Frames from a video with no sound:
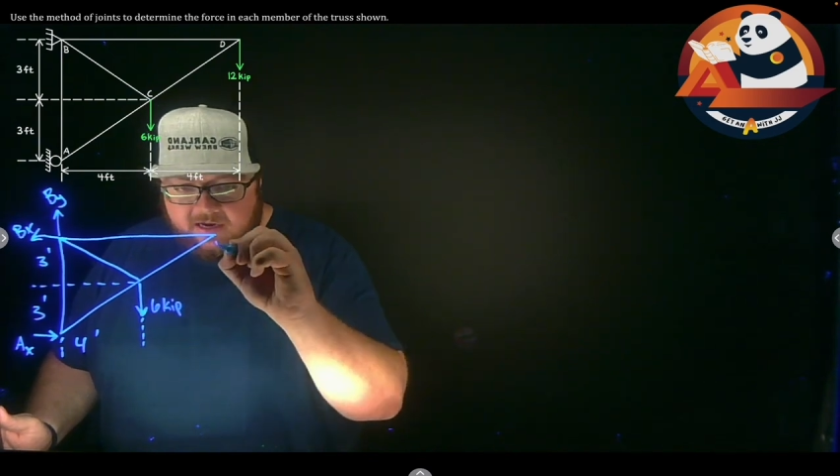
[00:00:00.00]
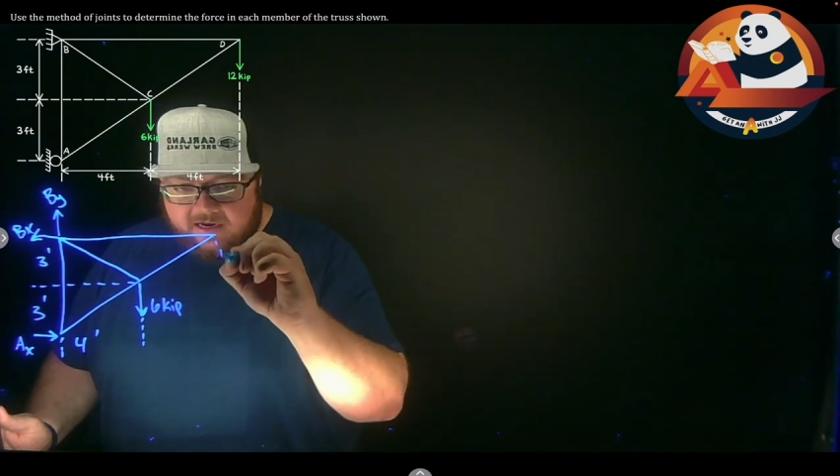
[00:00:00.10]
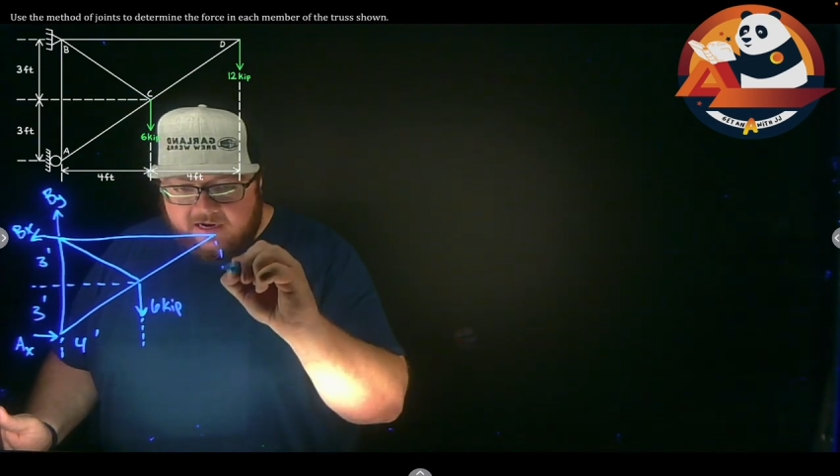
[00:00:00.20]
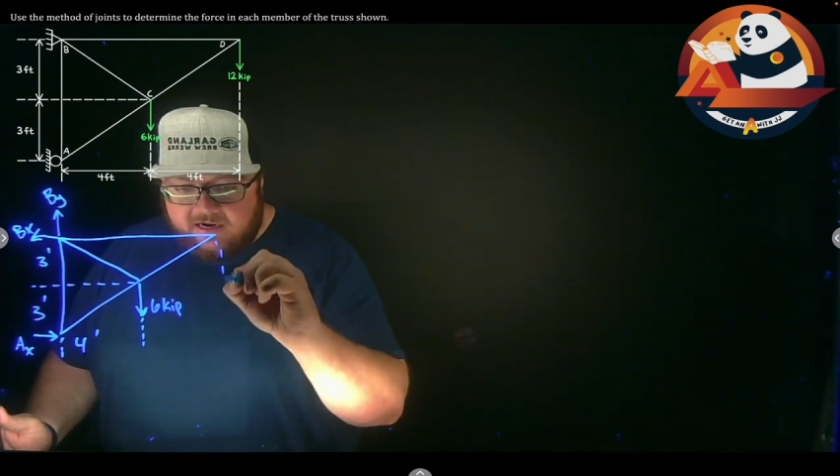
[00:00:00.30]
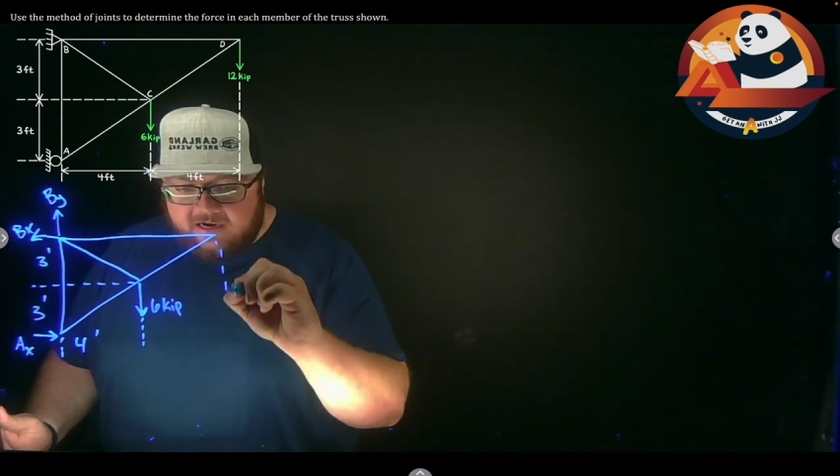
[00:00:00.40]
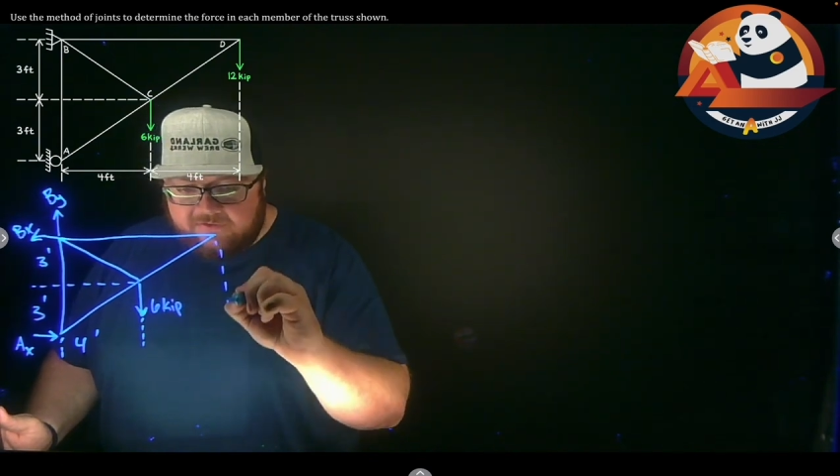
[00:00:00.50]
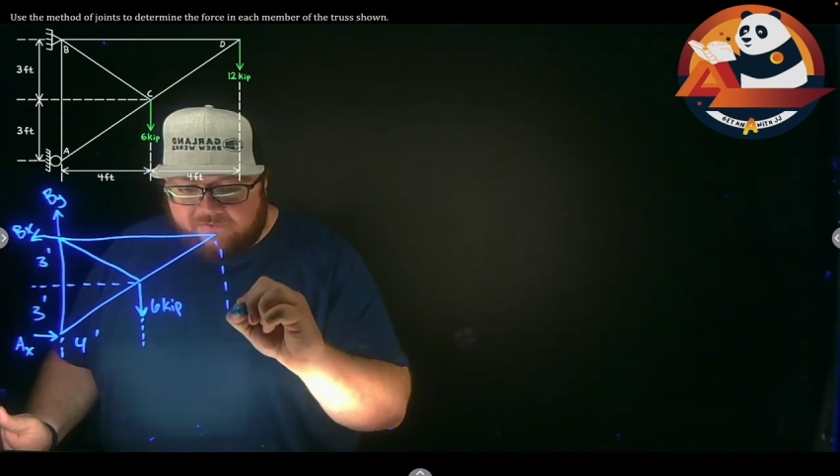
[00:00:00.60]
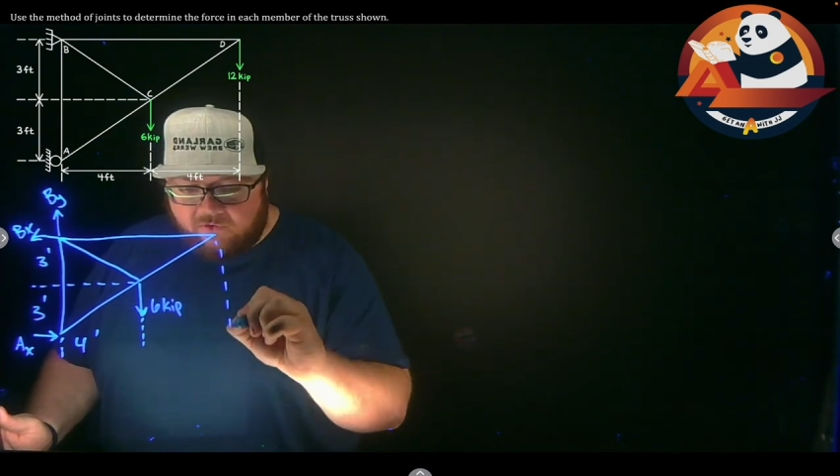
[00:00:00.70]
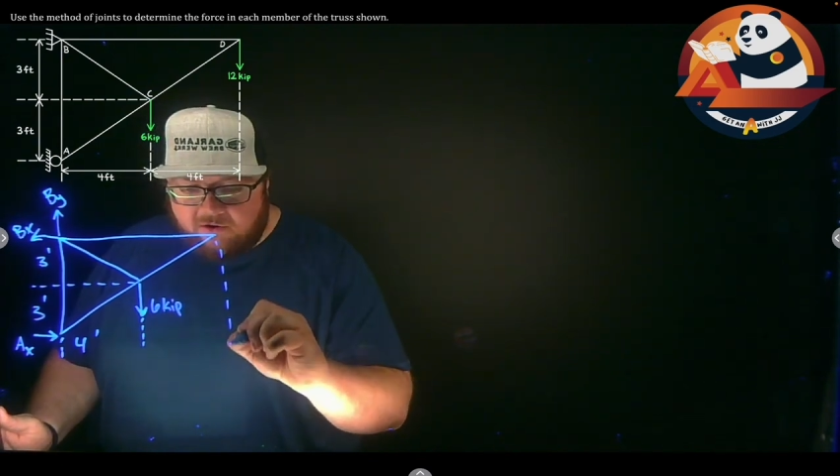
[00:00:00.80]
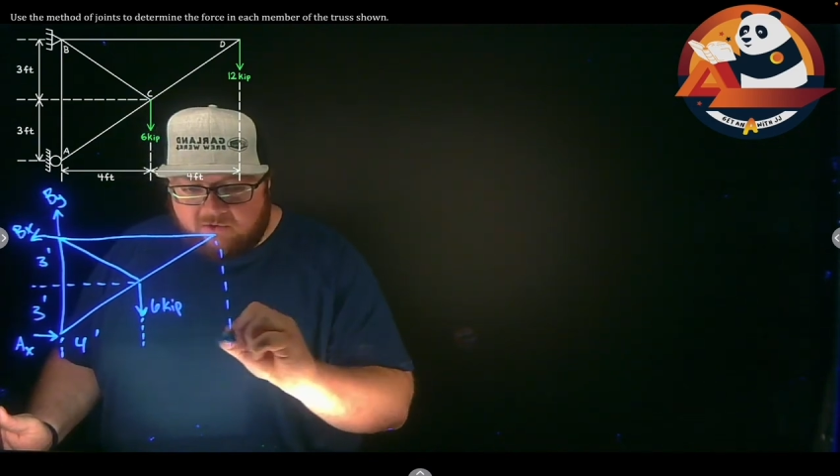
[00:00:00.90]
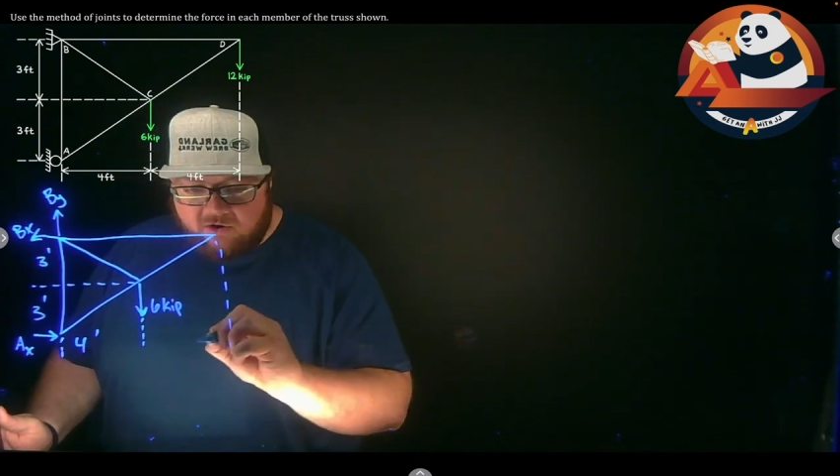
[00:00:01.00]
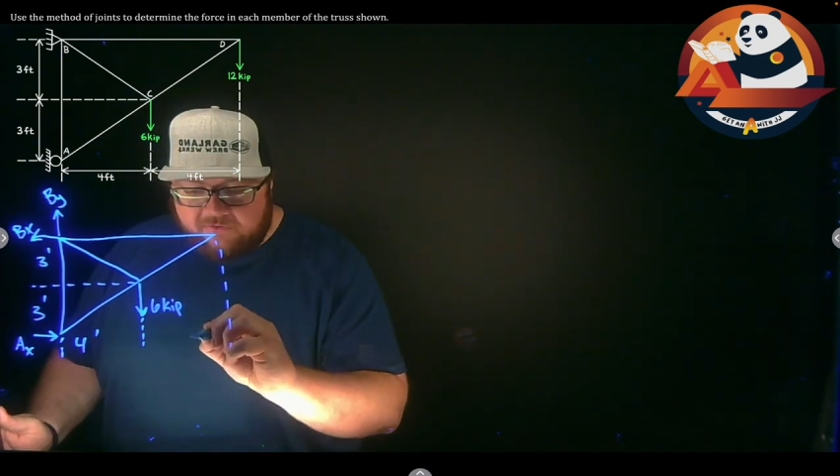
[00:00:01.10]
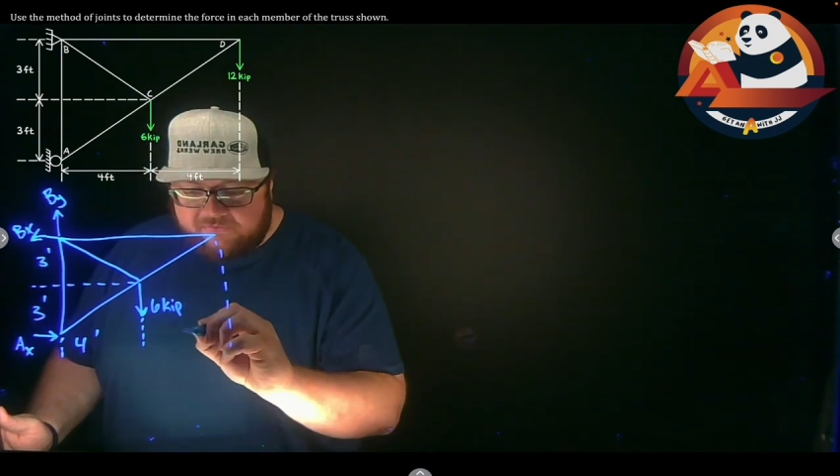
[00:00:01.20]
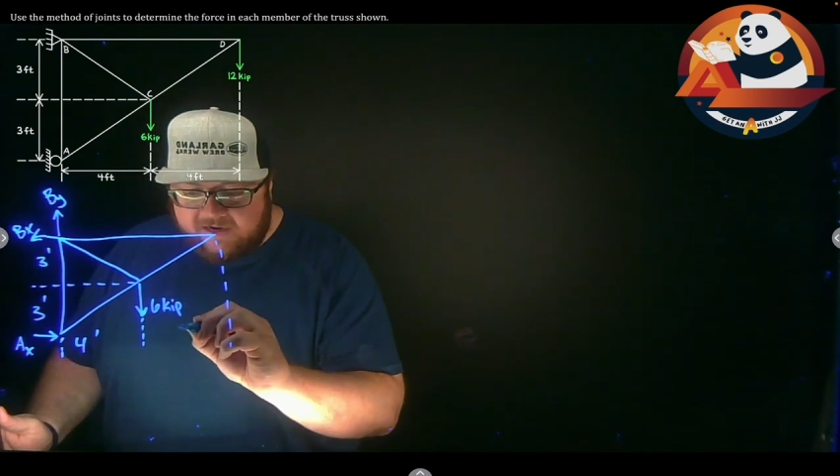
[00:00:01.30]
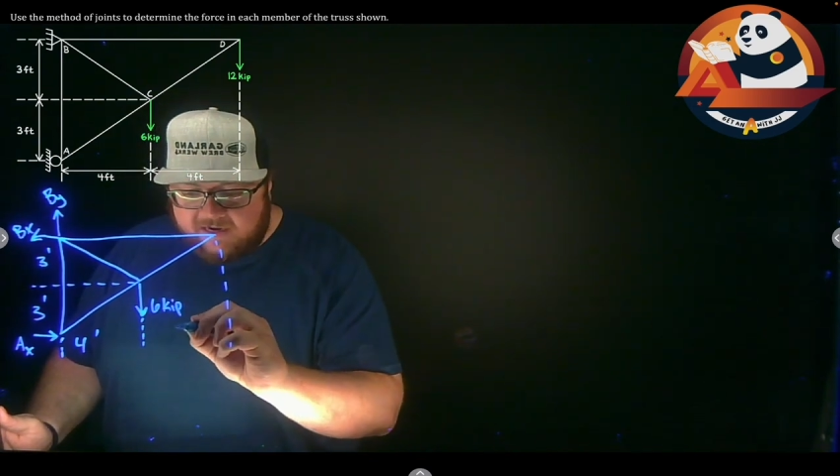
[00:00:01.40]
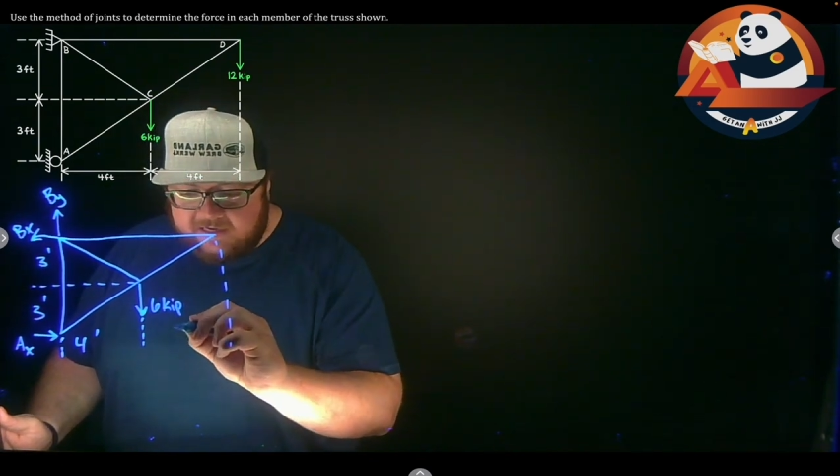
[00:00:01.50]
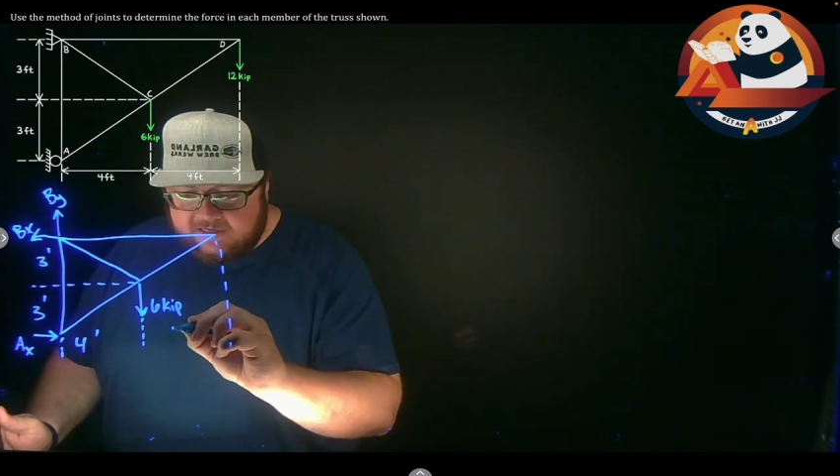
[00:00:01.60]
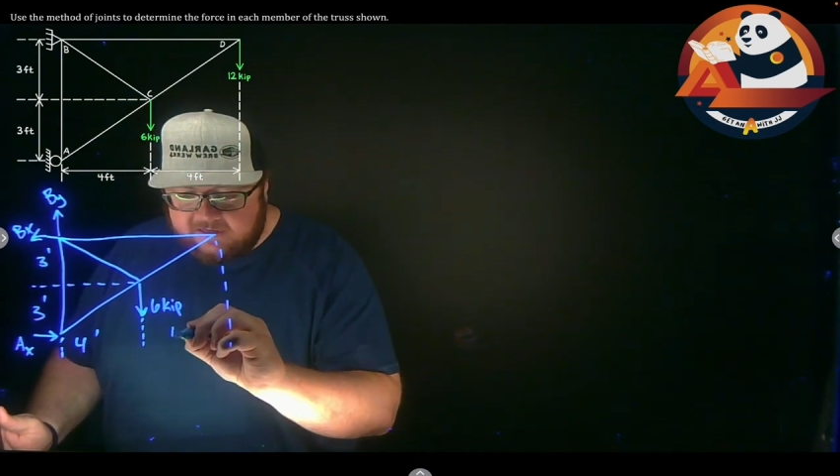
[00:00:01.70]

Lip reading: And 4 more feet